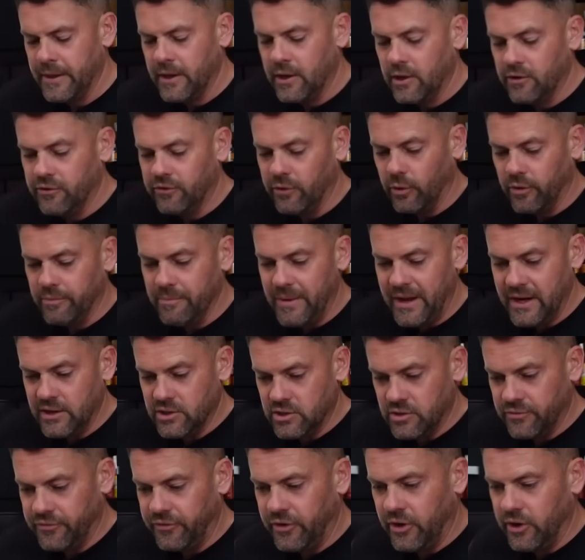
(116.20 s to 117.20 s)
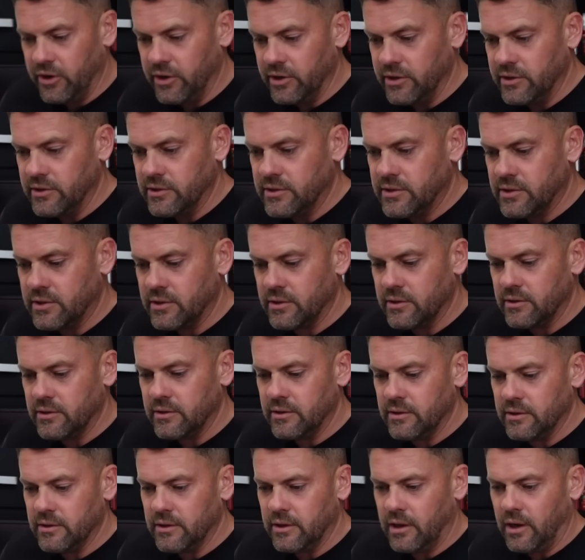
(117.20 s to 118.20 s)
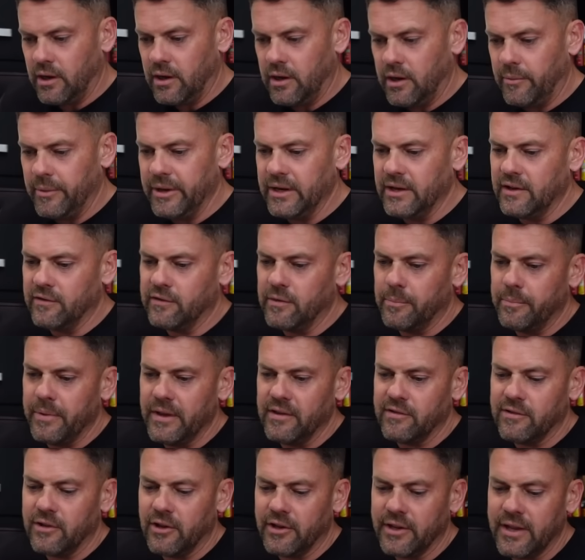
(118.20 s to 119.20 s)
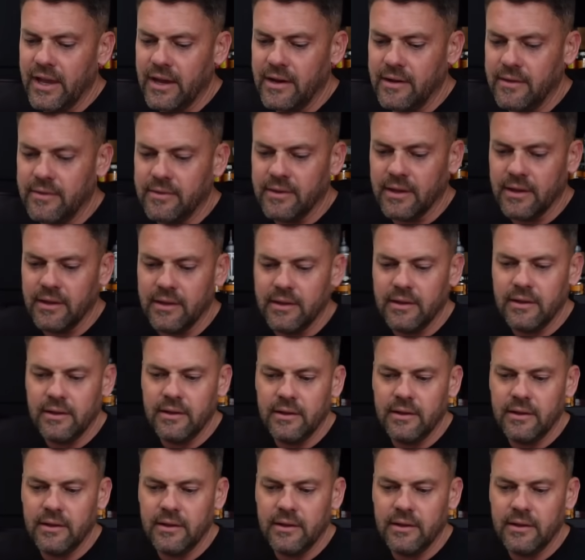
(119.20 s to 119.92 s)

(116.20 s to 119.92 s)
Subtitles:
So I've managed to find, I mean, it's like anything.